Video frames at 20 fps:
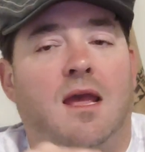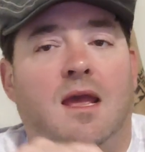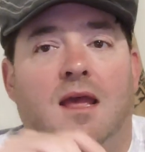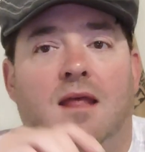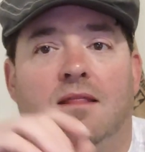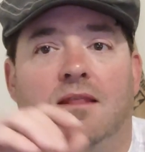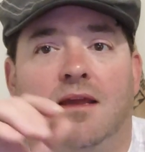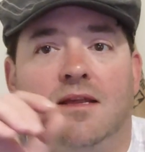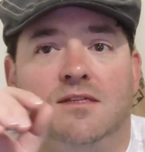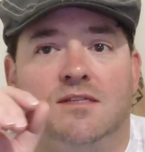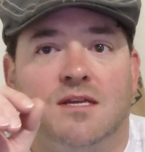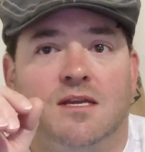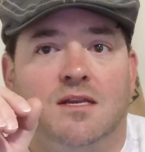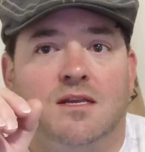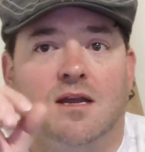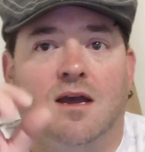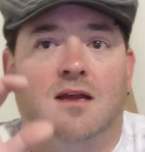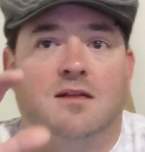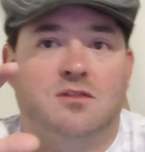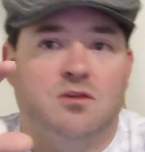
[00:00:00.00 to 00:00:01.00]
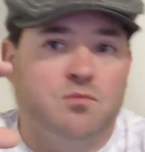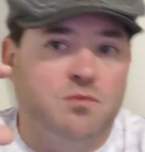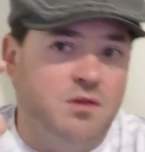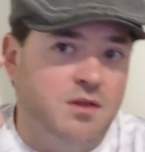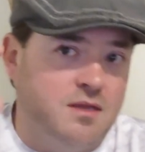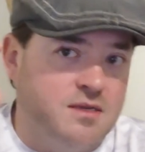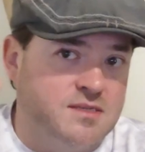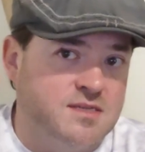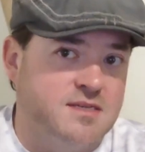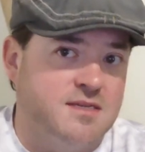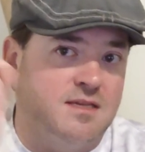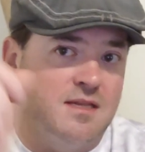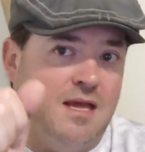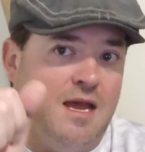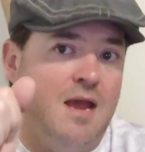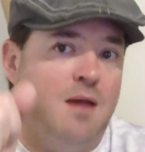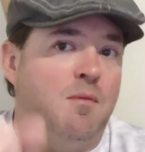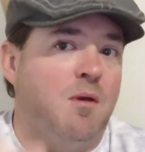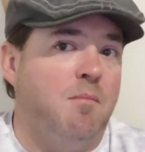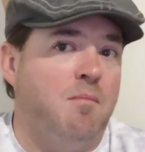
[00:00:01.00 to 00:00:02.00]
and they tend not to really
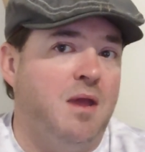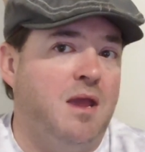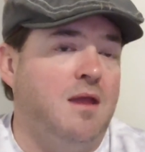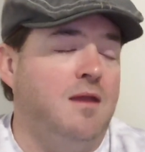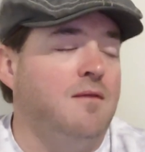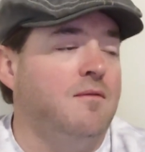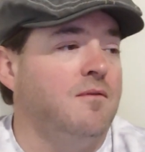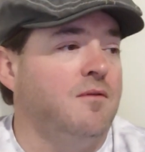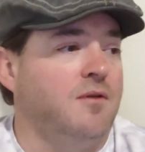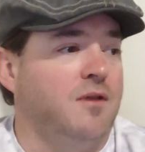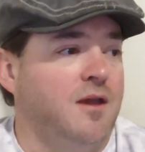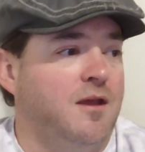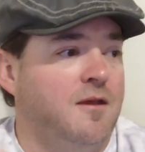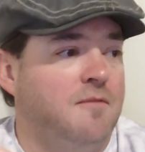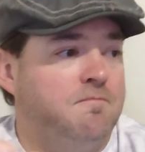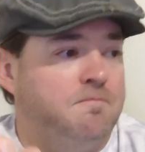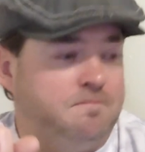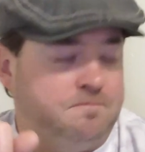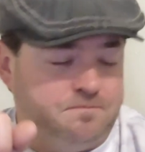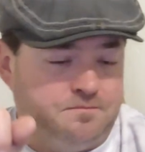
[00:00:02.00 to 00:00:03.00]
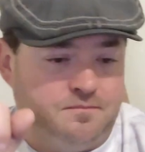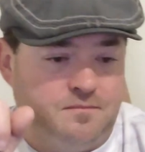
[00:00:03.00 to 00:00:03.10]
slam a bait. Okay,